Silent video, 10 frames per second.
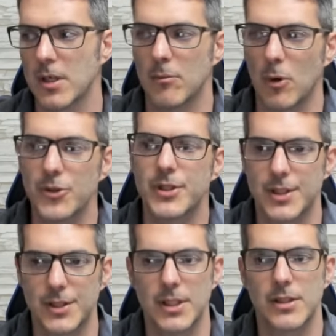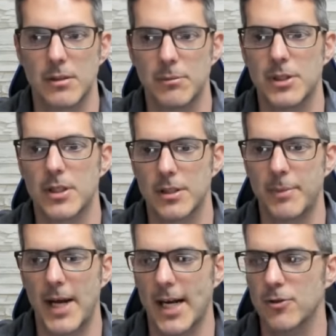Most of these things can be done in
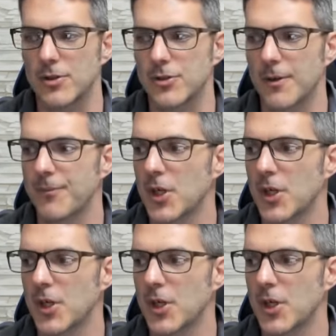Packet Tracer.